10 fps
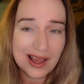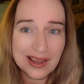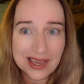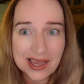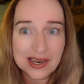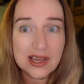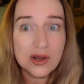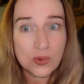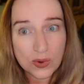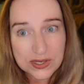Again,
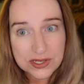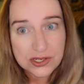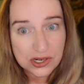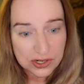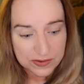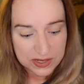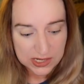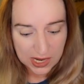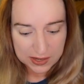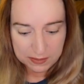wasn't sure of the
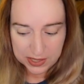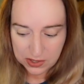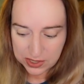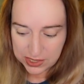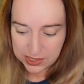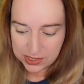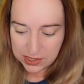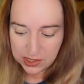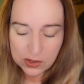time period,